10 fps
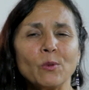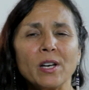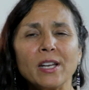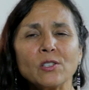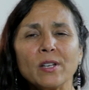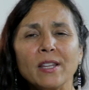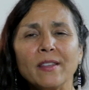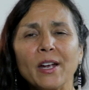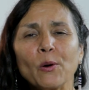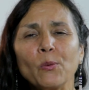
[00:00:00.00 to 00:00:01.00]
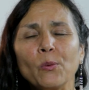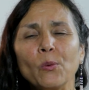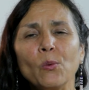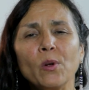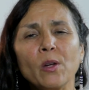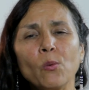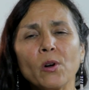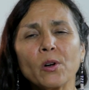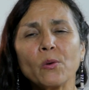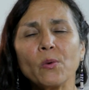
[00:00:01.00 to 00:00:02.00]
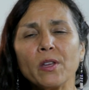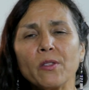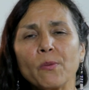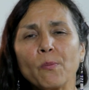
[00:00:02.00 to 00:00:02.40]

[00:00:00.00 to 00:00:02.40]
when I trained there, we work with